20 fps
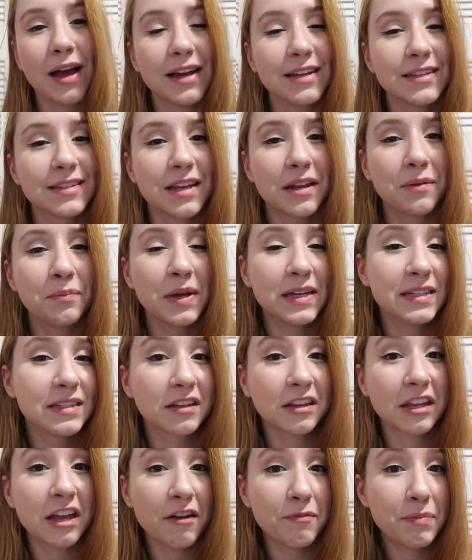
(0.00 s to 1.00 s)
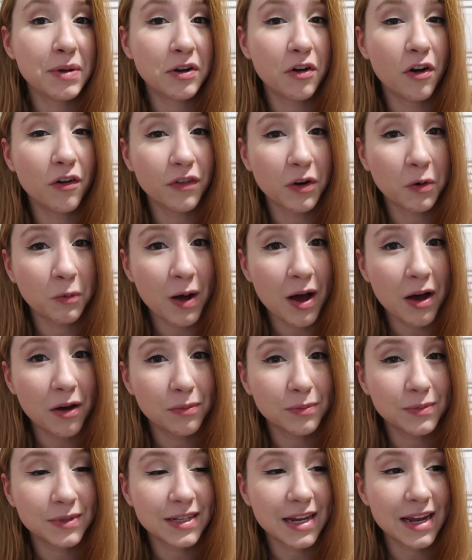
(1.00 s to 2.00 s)
I said basically I've been
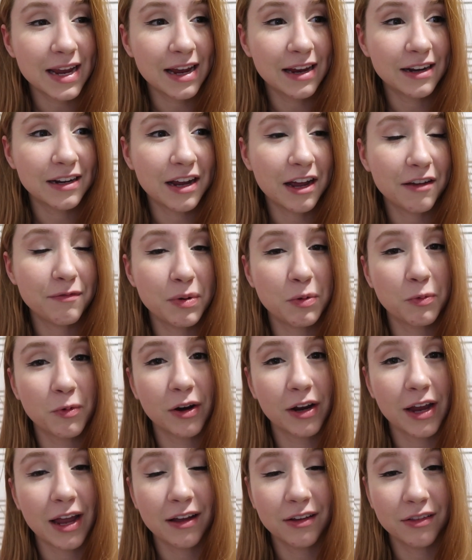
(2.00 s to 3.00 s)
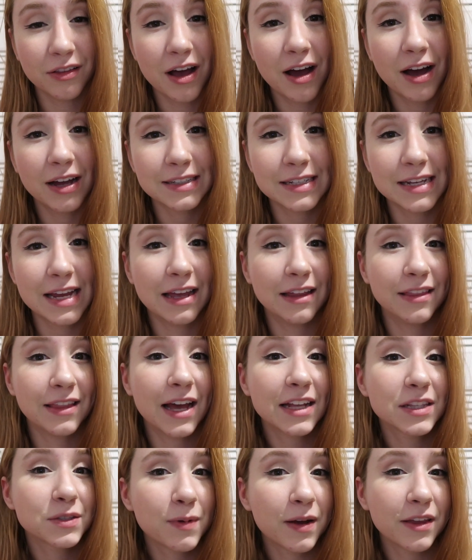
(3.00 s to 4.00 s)
overwhelmed and I've been working a lot and
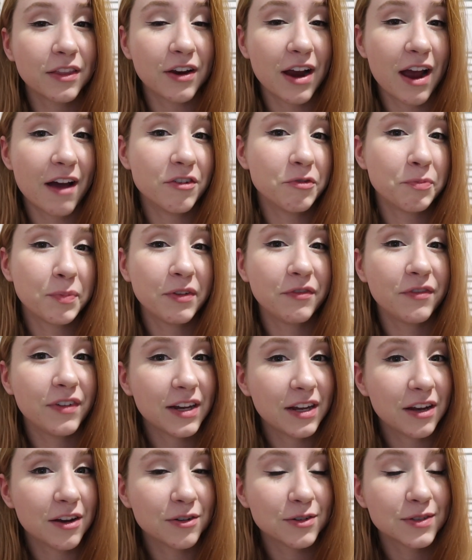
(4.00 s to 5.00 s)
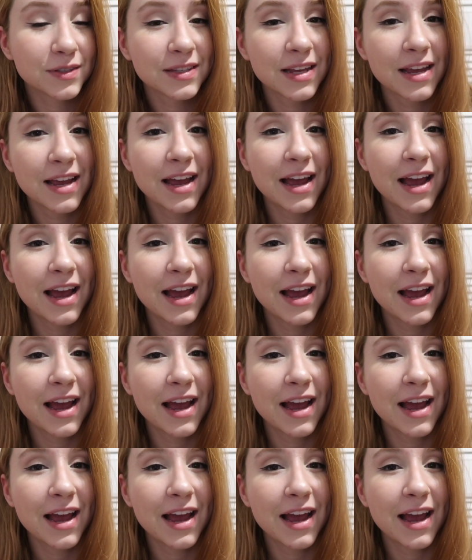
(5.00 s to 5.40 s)
that's why there haven't been videos,